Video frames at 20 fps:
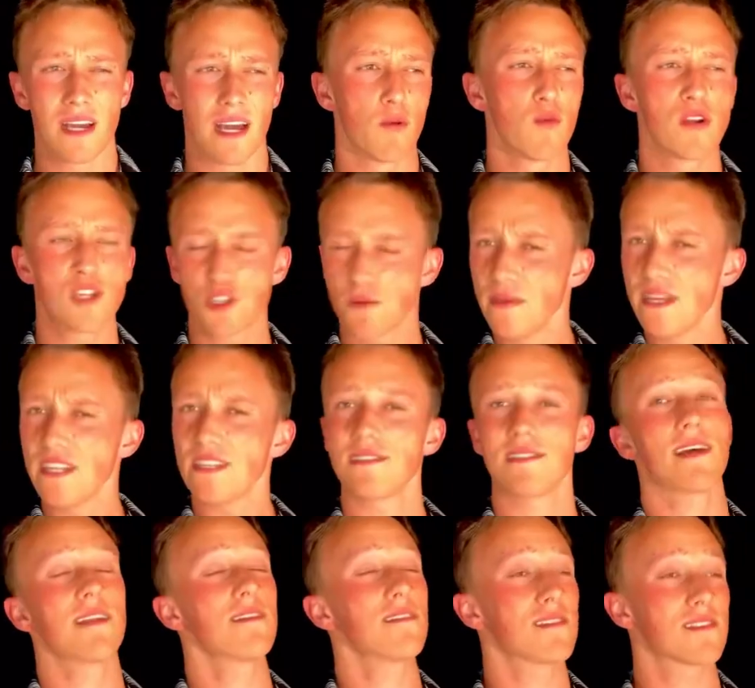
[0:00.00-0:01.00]
which means
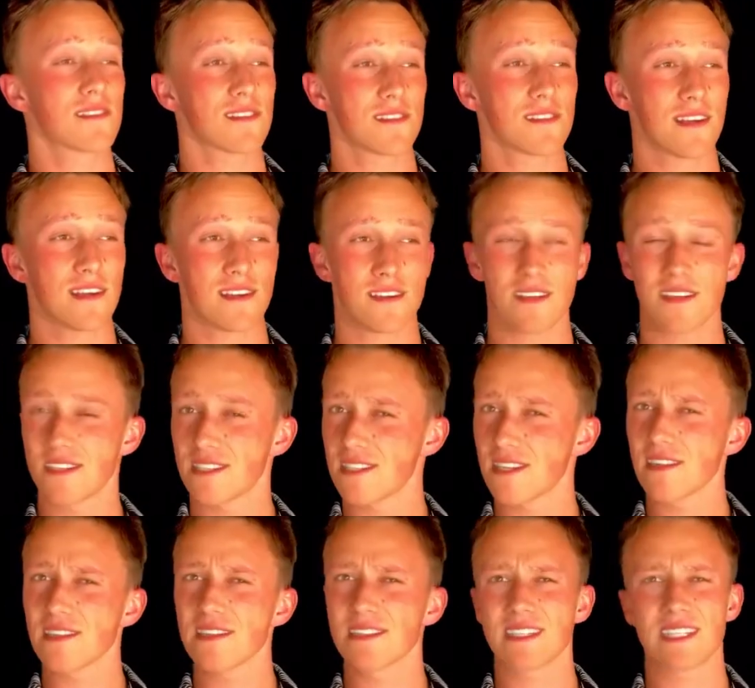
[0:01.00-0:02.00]
that it's
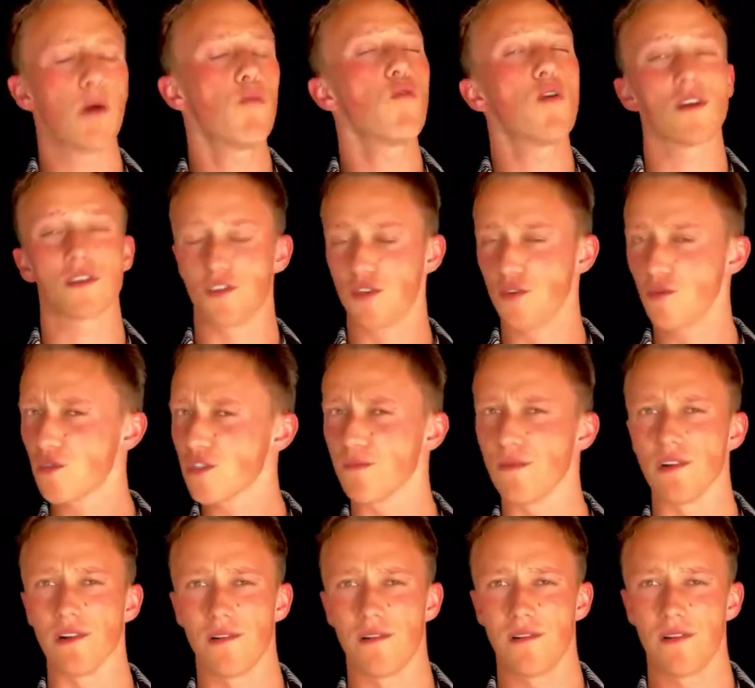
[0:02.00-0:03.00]
still somewhat
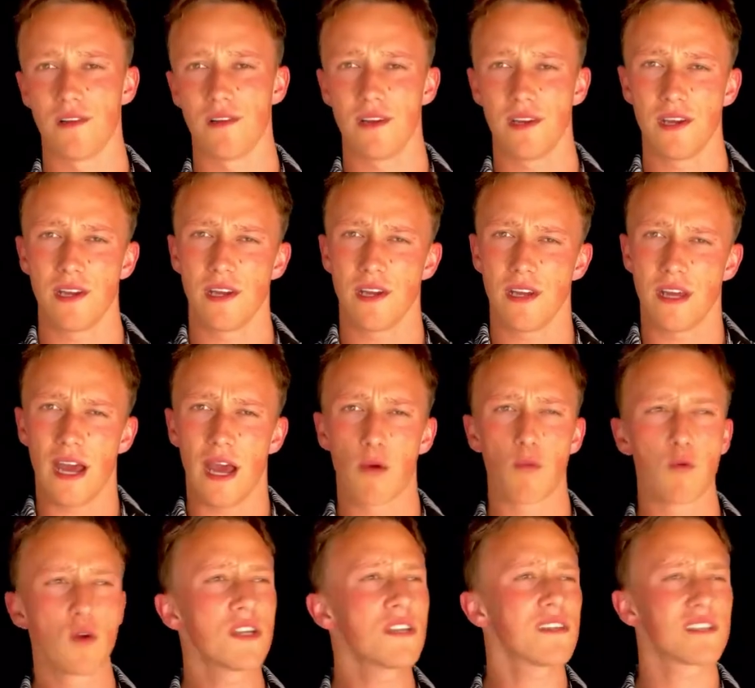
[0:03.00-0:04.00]
usable. I
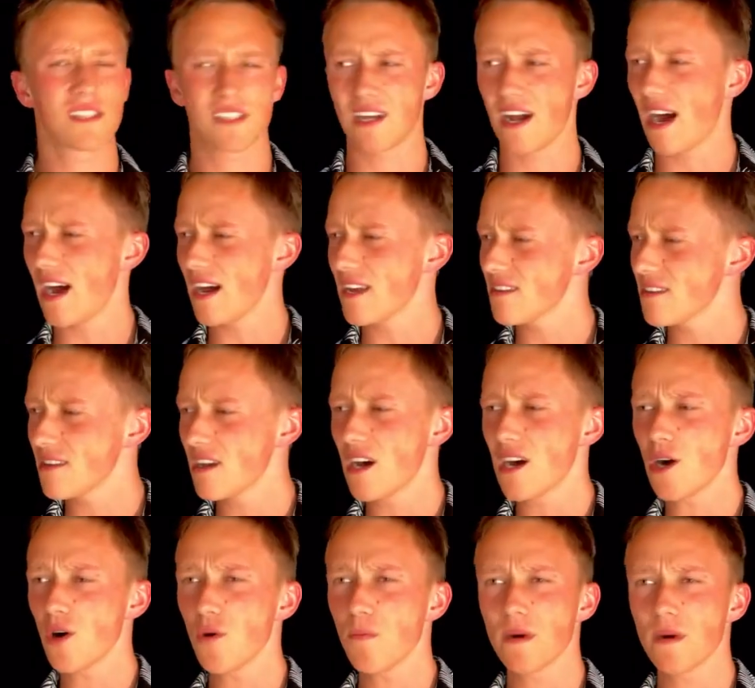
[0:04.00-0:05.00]
wouldn't discard it
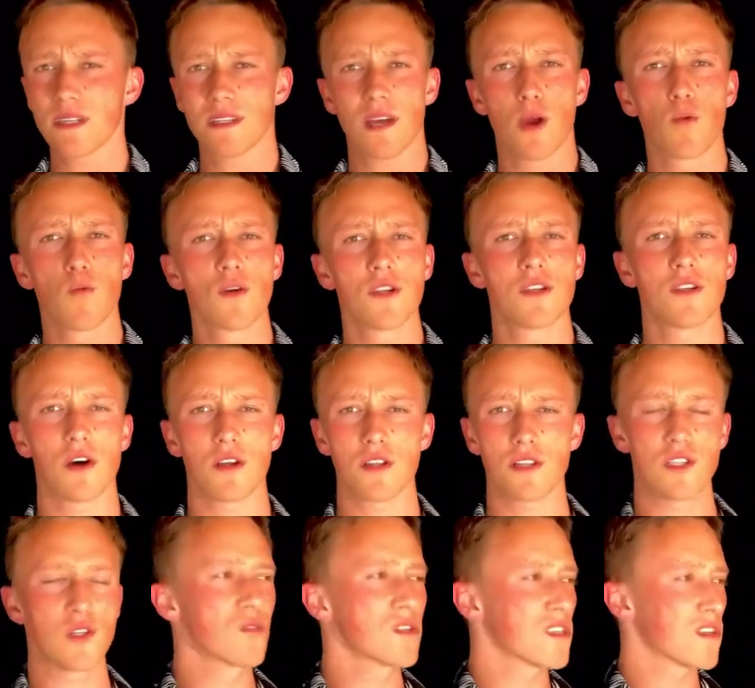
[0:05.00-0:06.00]
now, but I would not
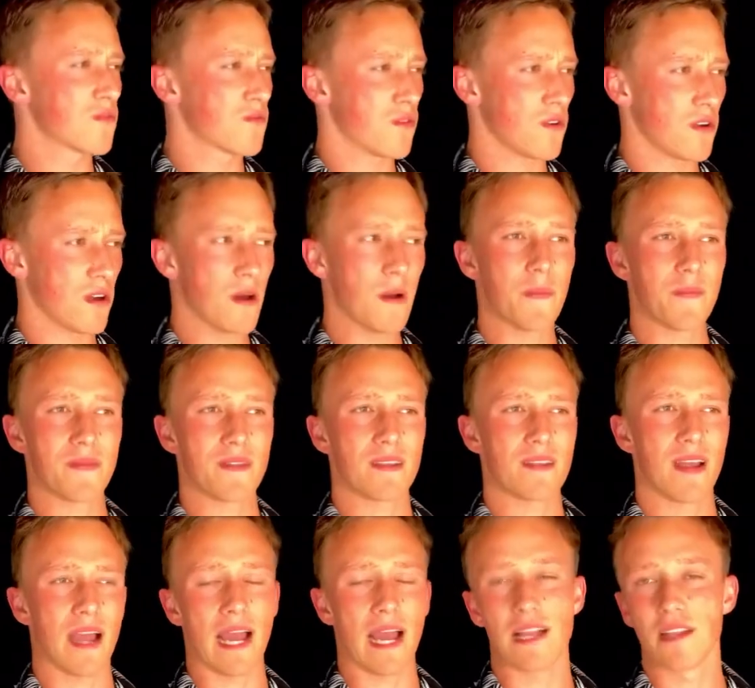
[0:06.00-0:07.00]
use it for
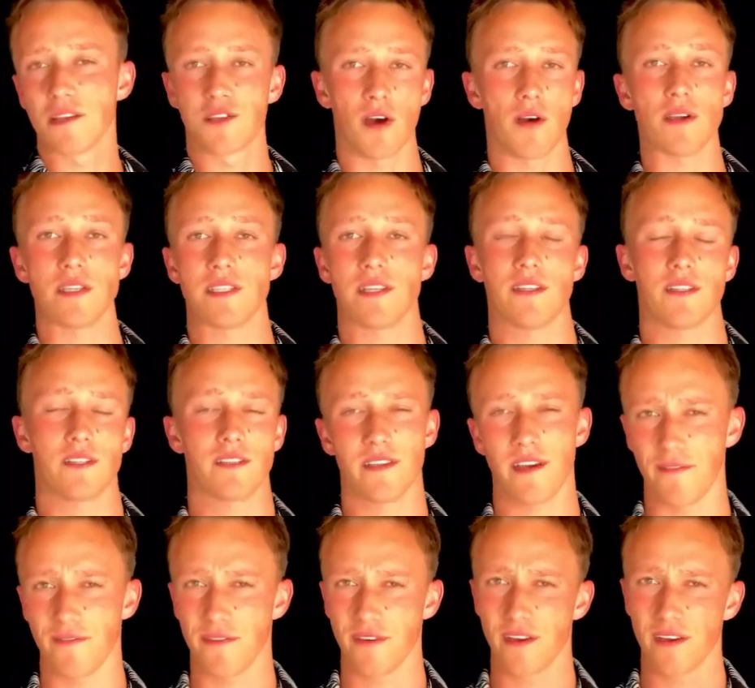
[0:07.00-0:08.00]
highly toxic
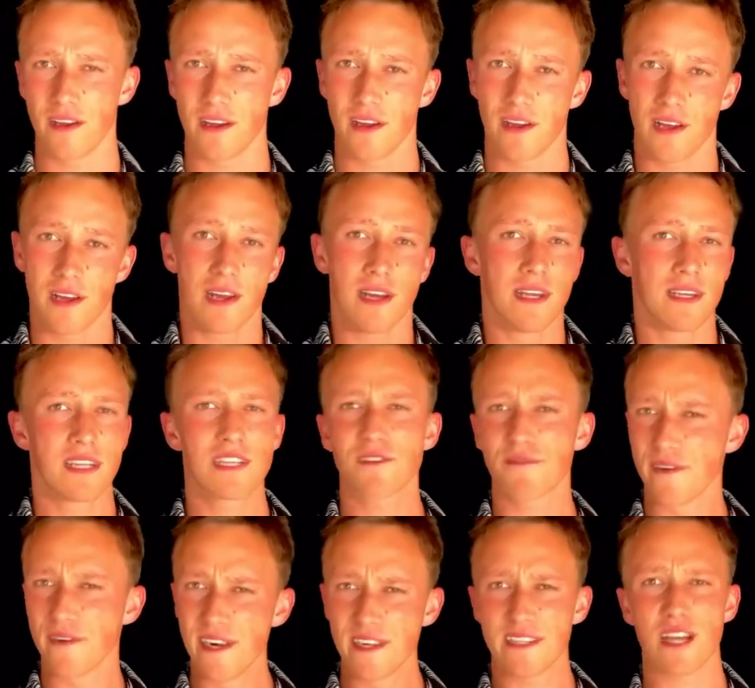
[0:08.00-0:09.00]
stuff. This
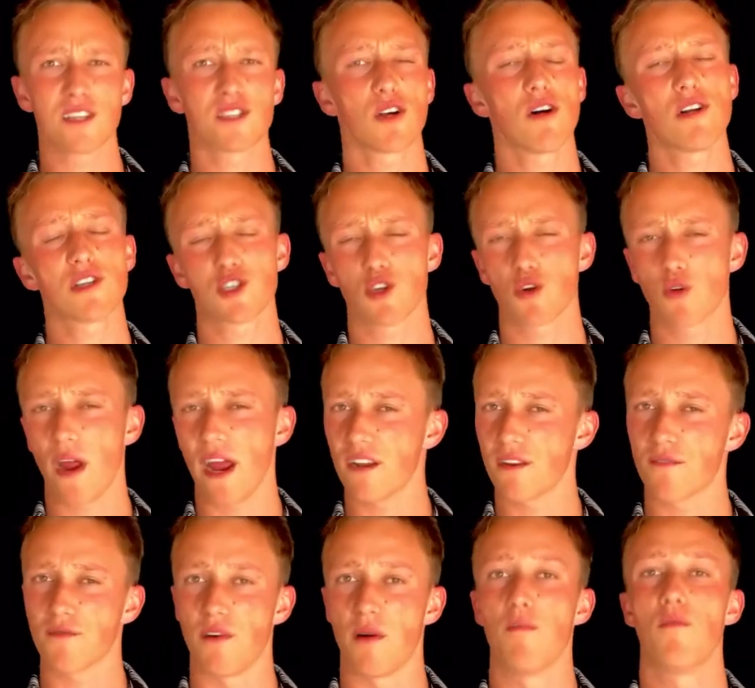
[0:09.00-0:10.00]
filter is also
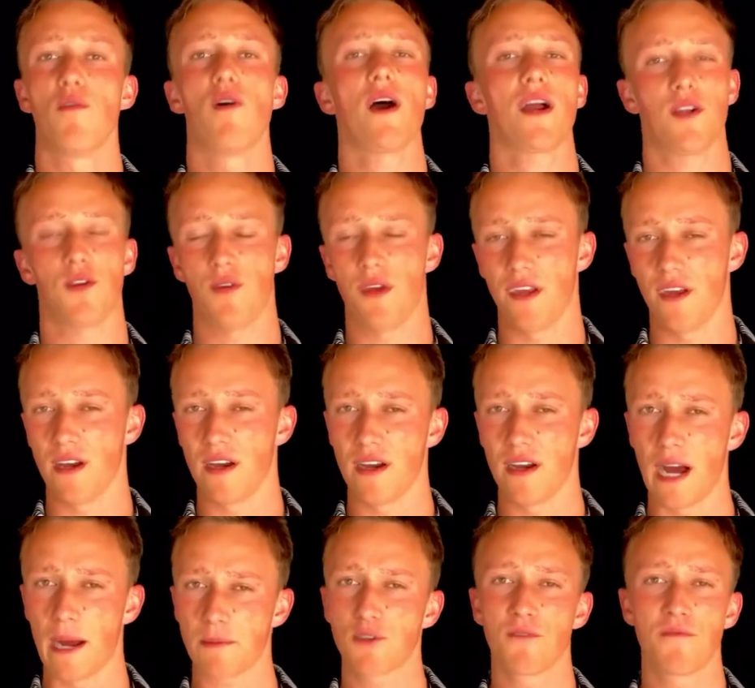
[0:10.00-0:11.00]
rated for mercury,
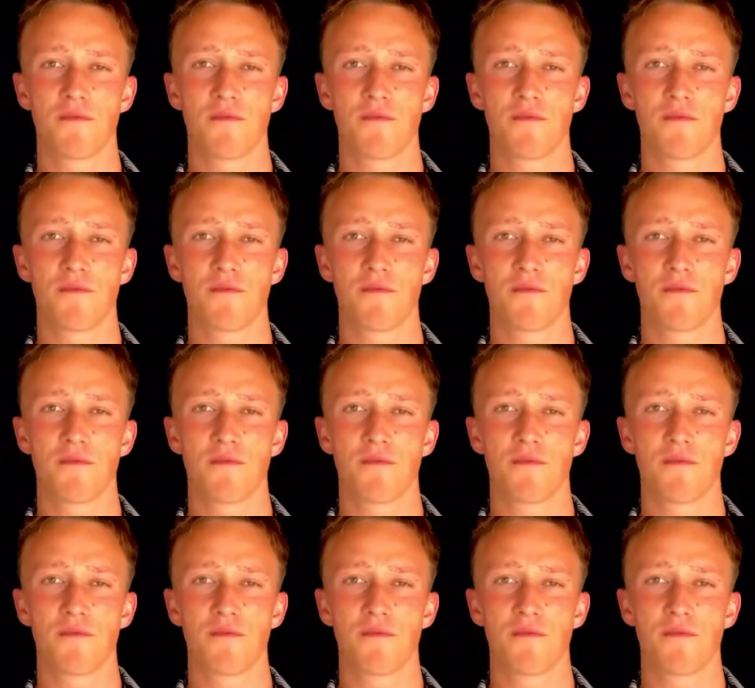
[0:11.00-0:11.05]
up to